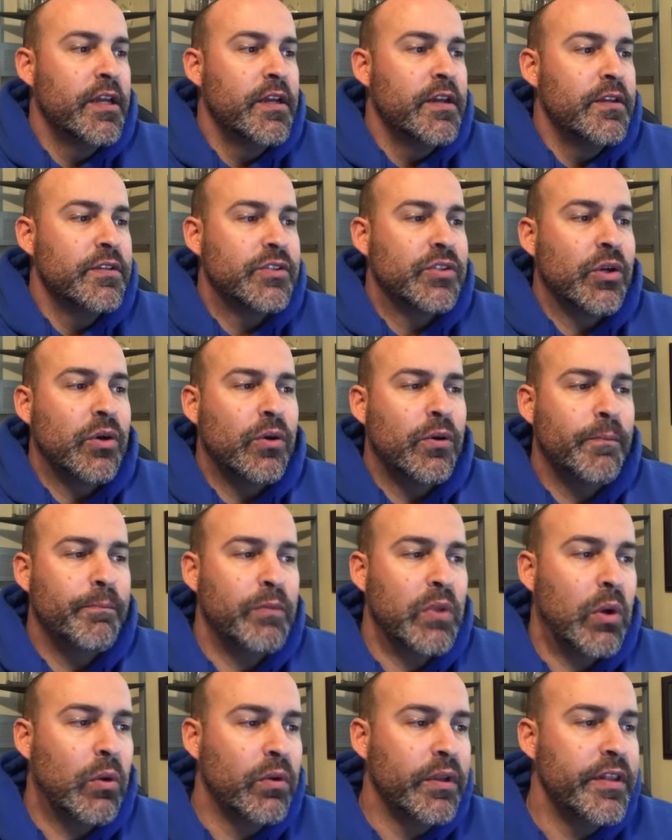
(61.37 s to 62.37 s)
So,
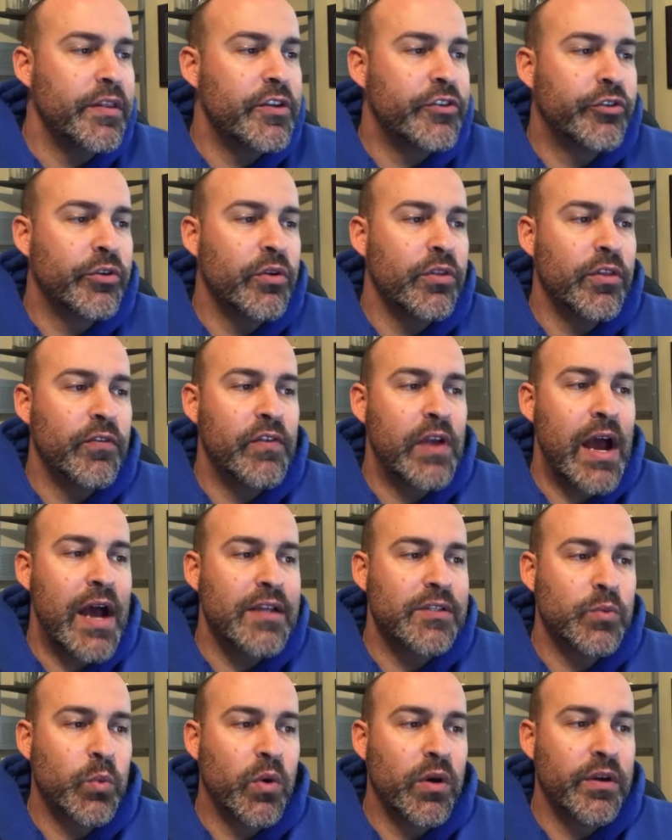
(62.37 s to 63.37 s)
only the truth of
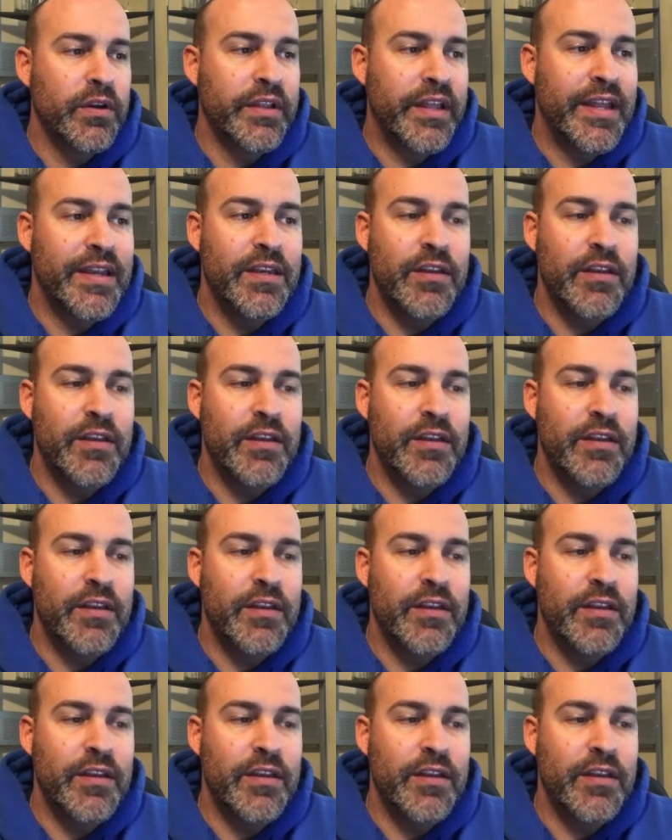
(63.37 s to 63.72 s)
God's word can